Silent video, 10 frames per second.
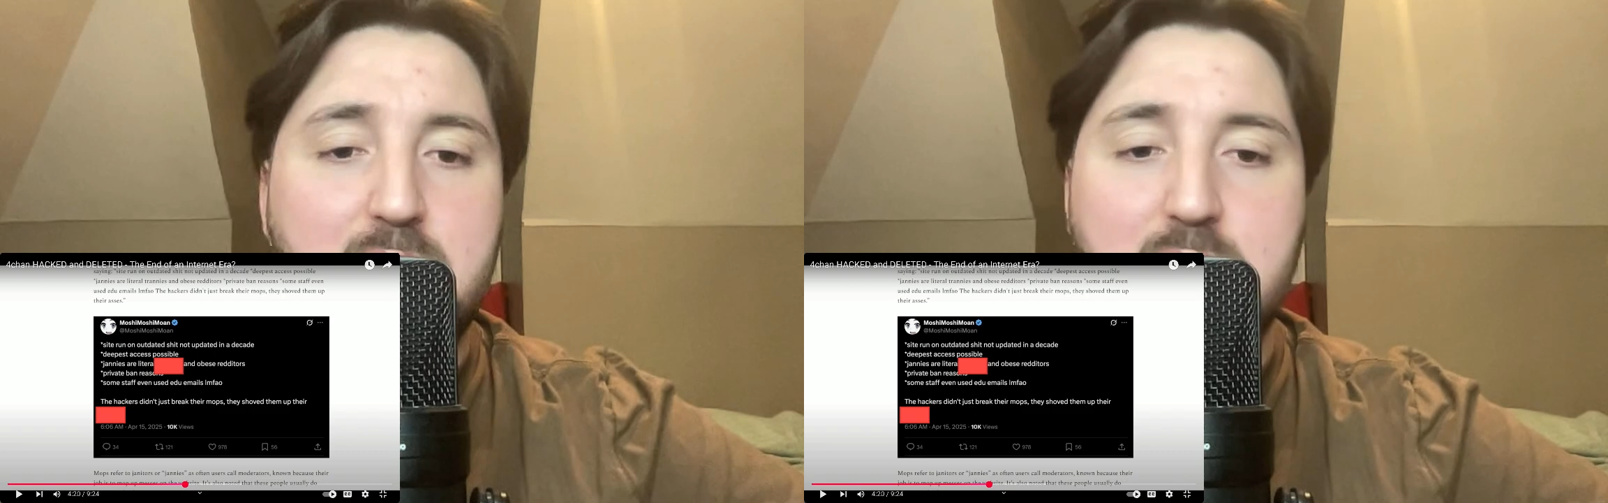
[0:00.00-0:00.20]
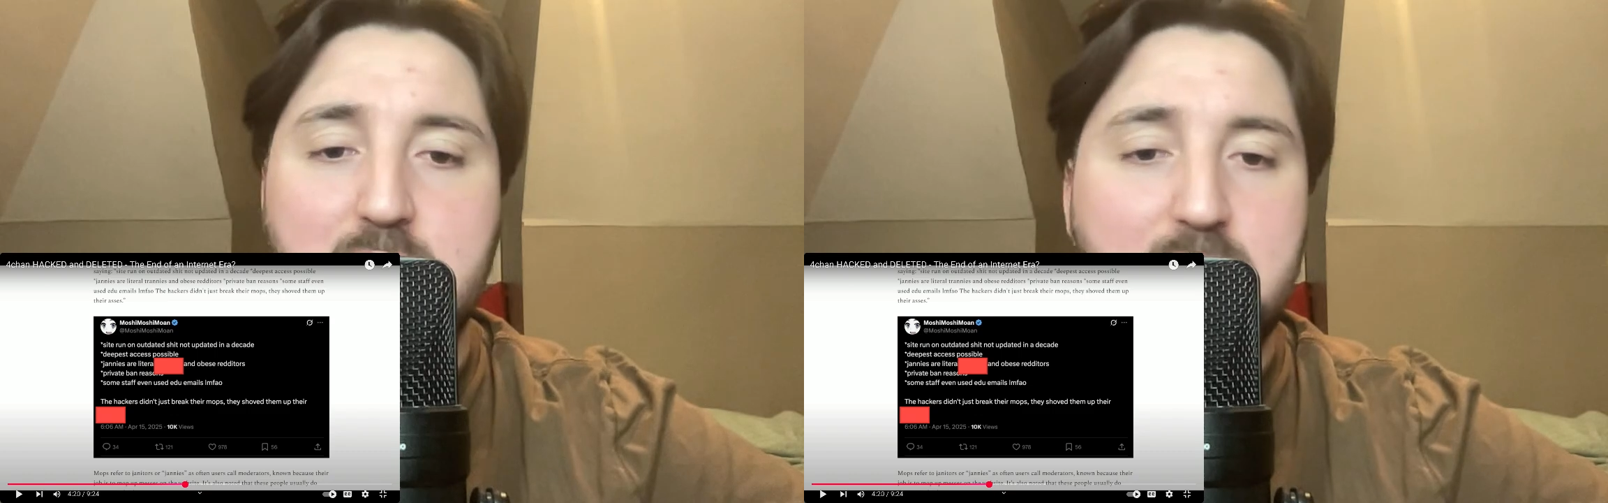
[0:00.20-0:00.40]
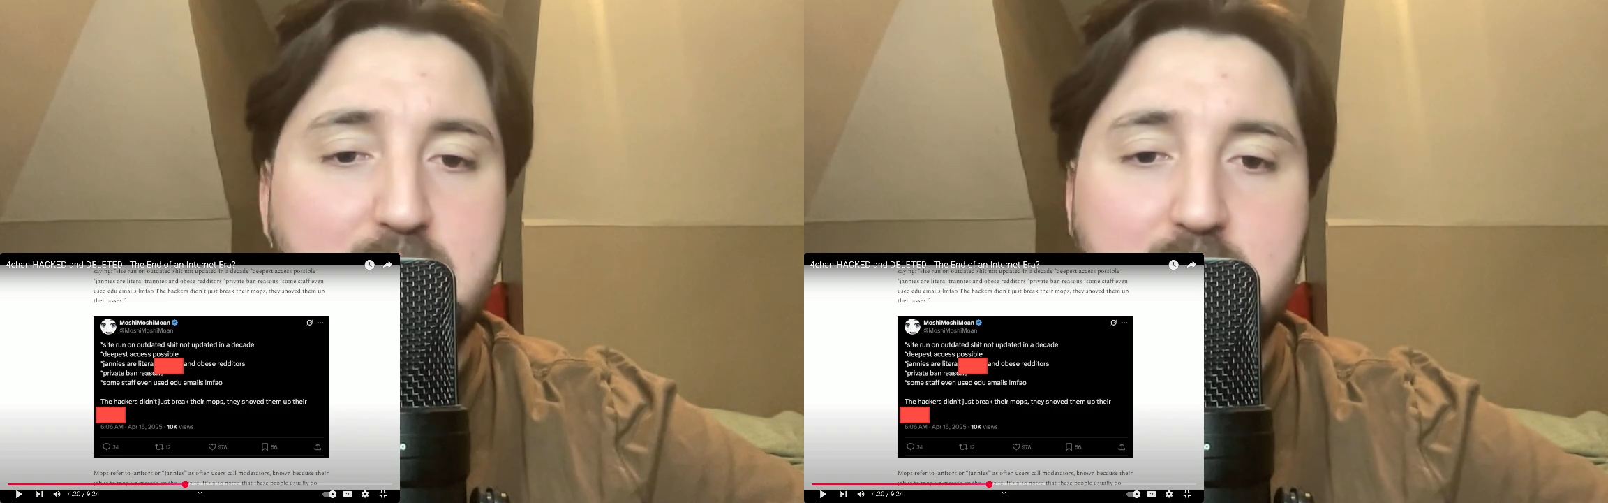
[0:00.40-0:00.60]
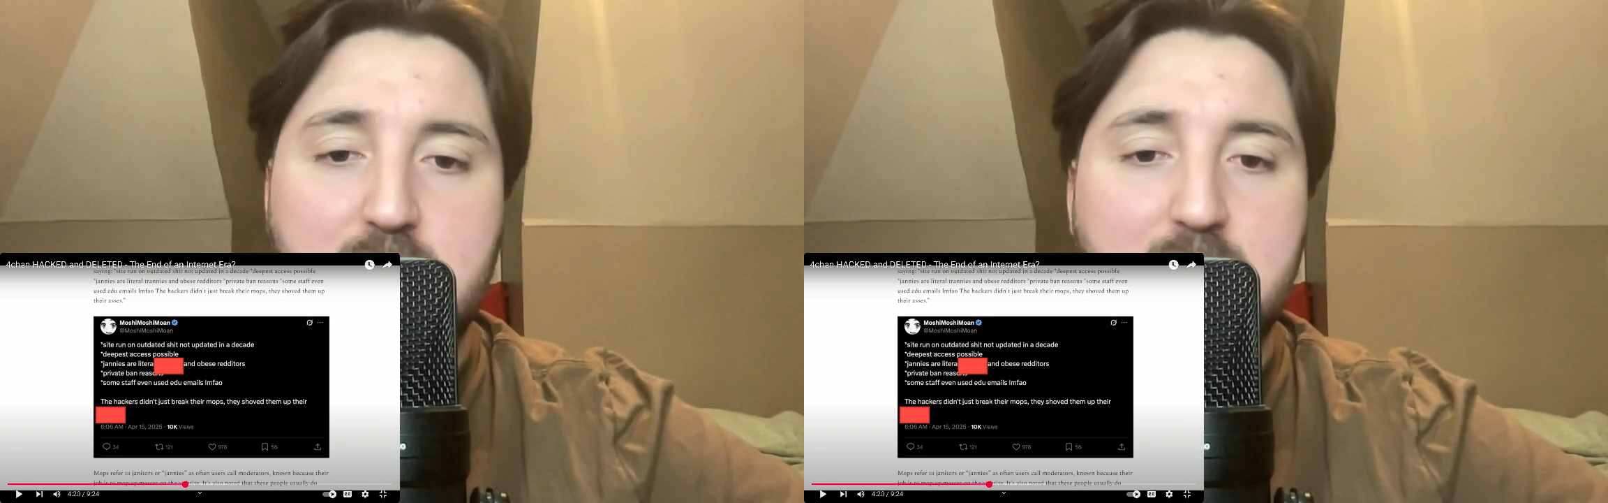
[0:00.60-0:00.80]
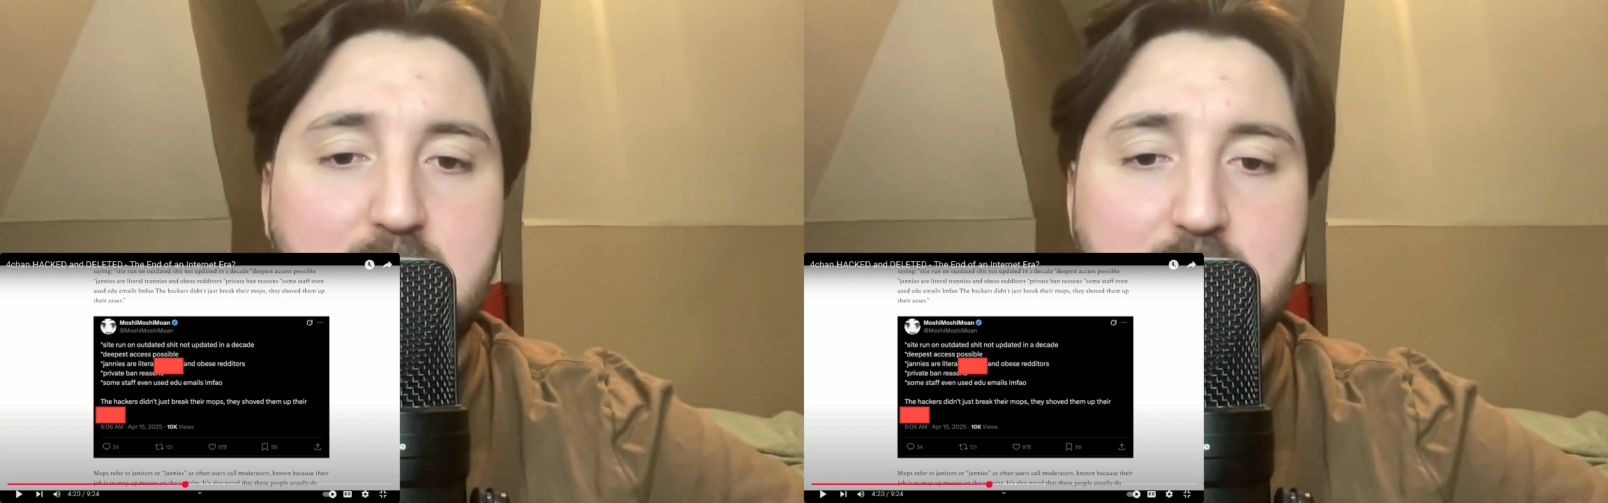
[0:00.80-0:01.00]
Like,
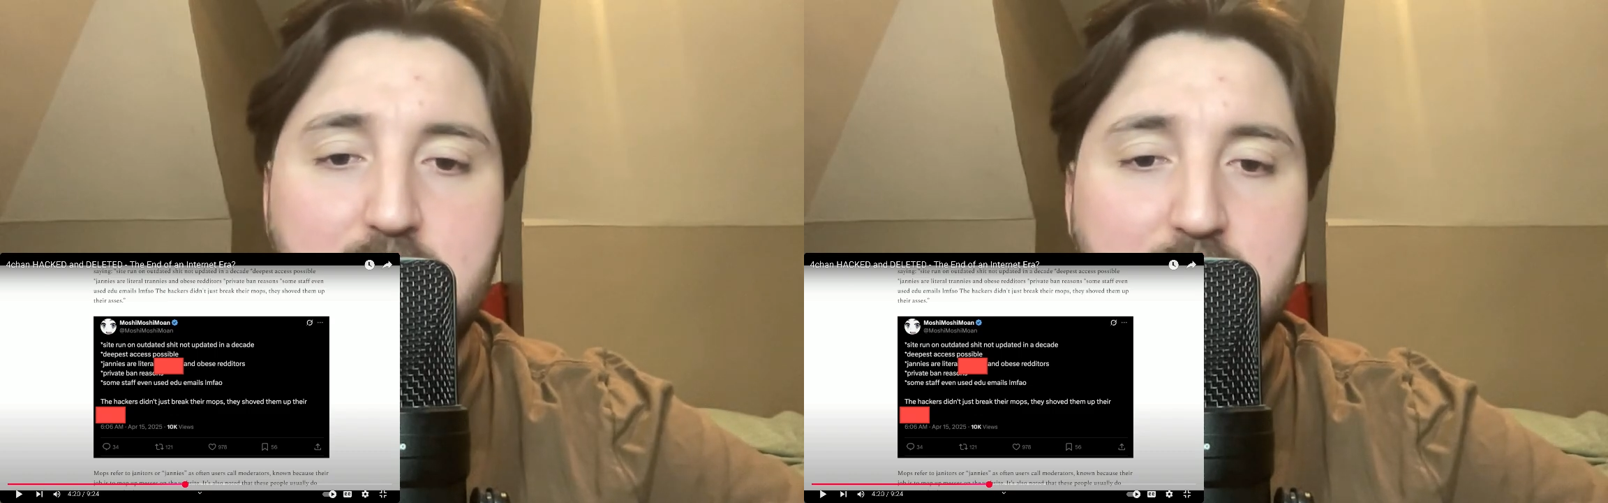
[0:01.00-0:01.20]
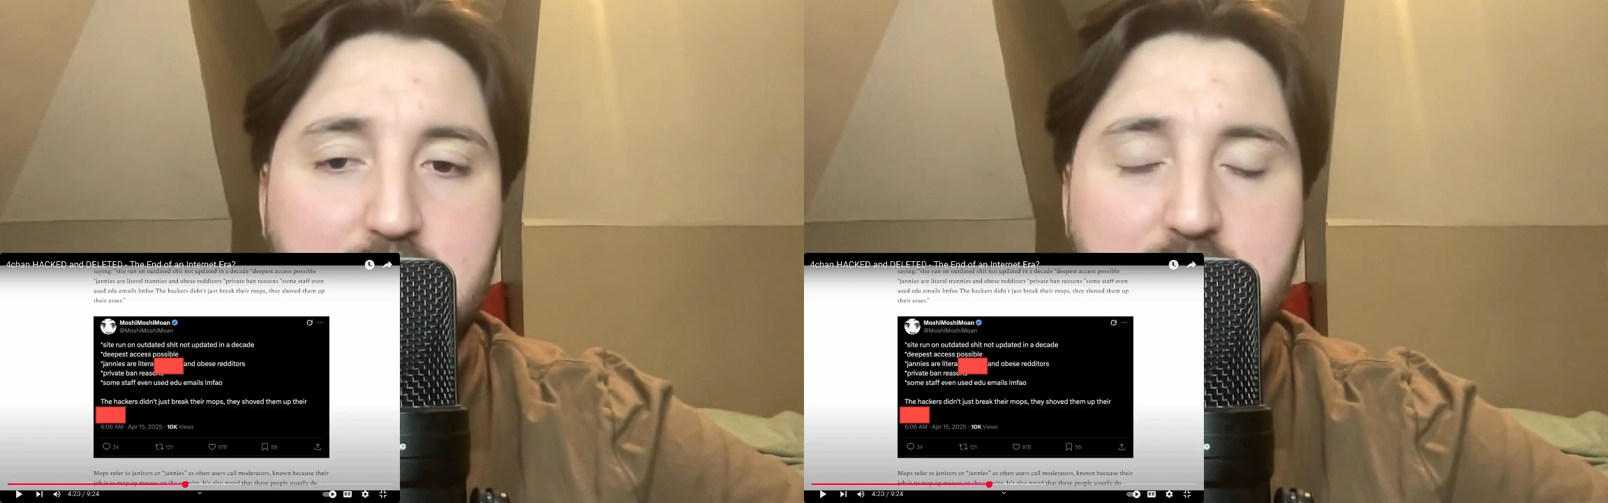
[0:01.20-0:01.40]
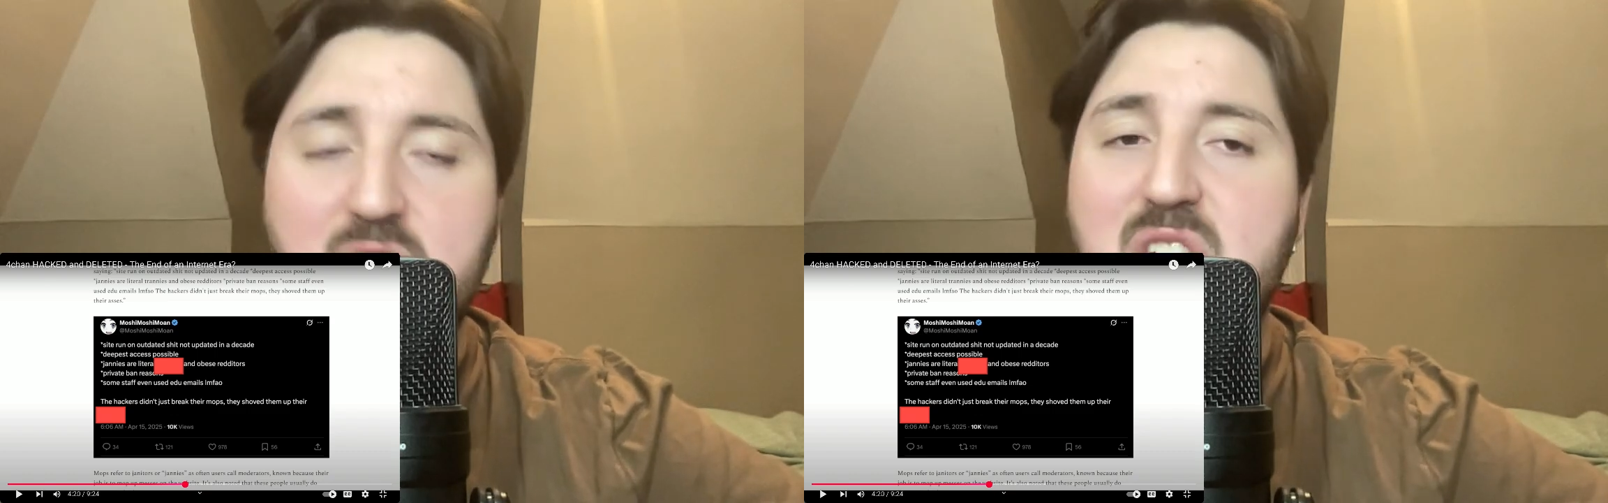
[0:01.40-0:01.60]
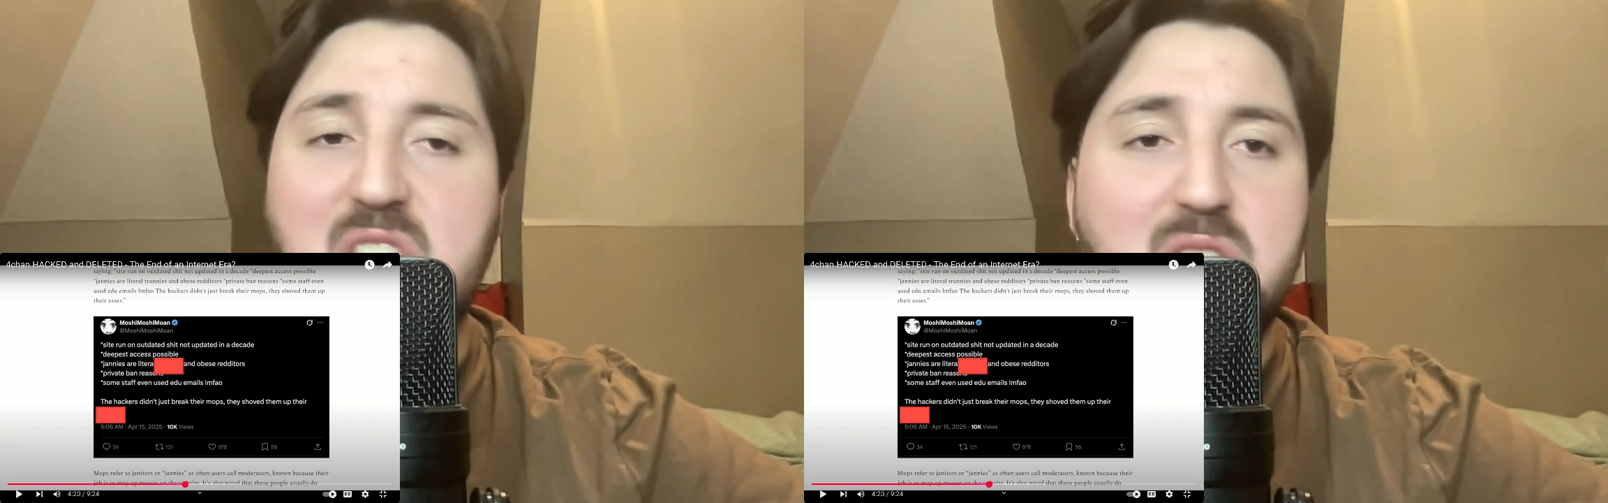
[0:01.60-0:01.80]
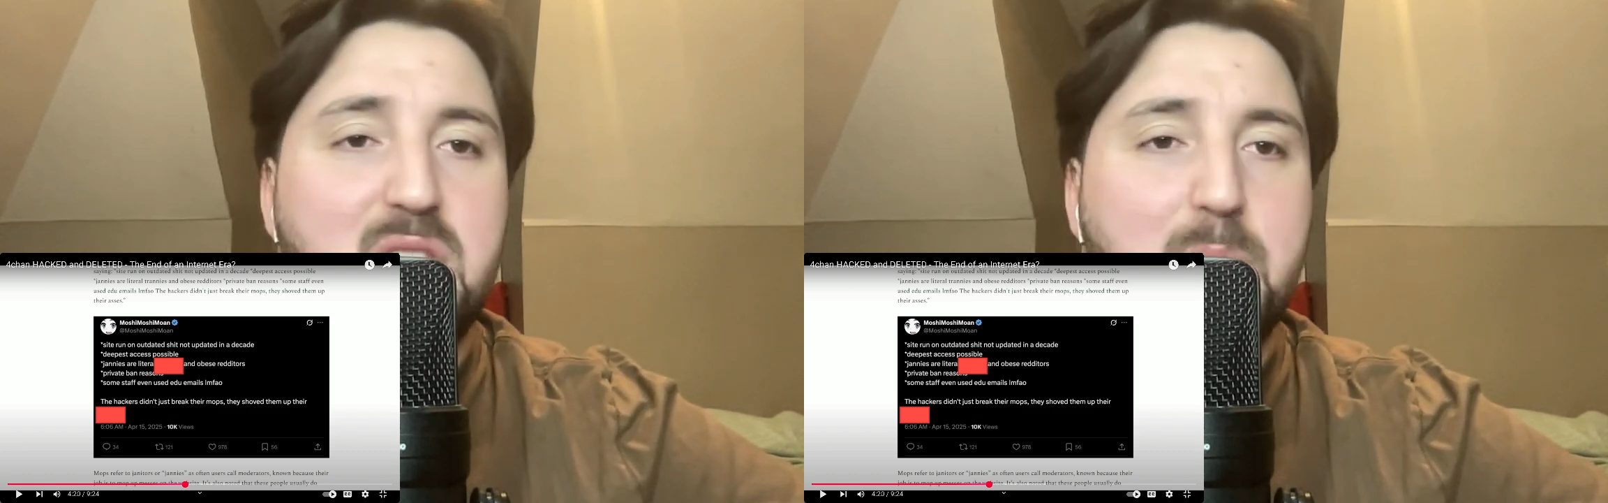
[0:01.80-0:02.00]
you're
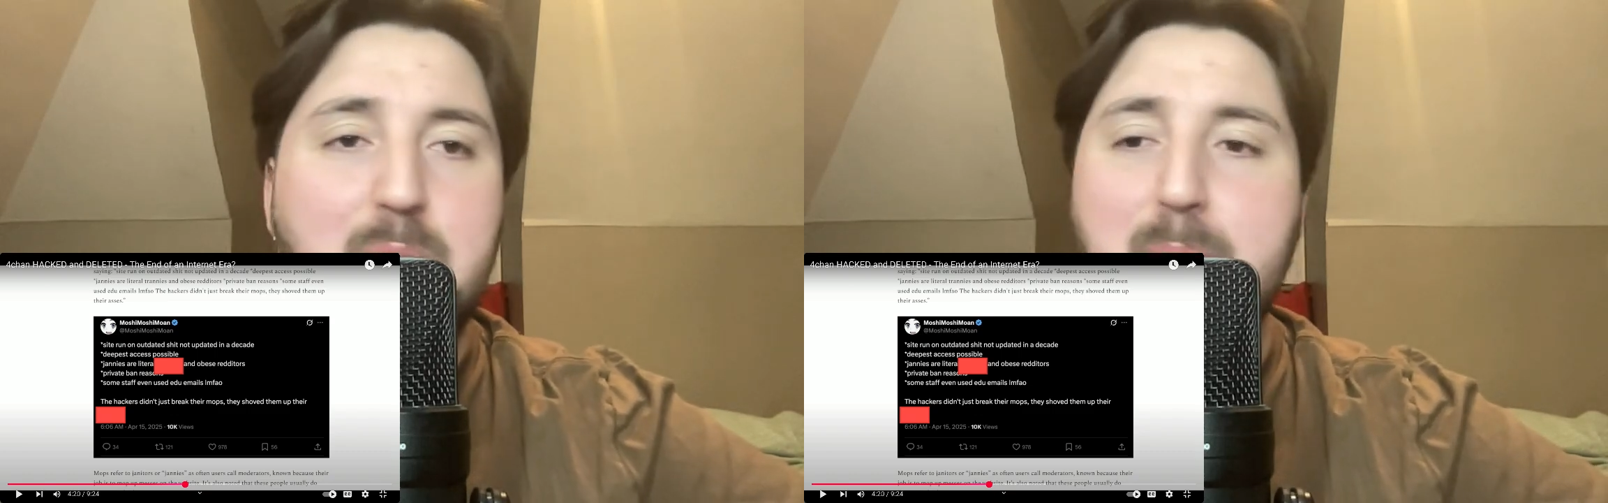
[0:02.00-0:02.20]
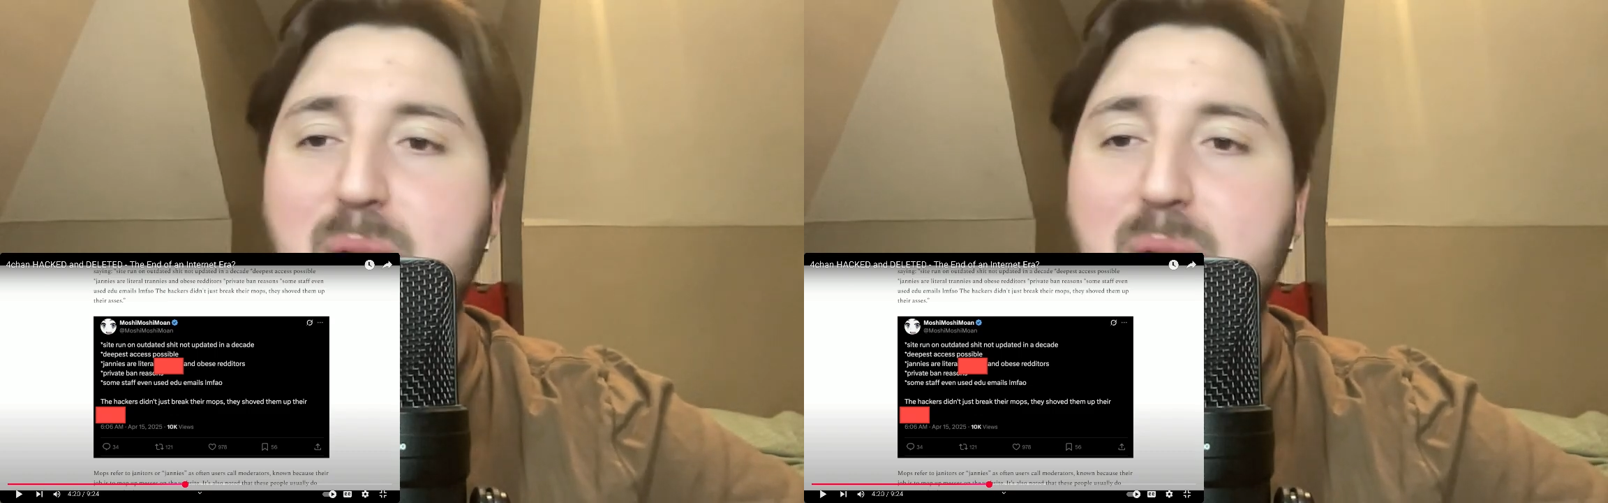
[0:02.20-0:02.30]
guilty by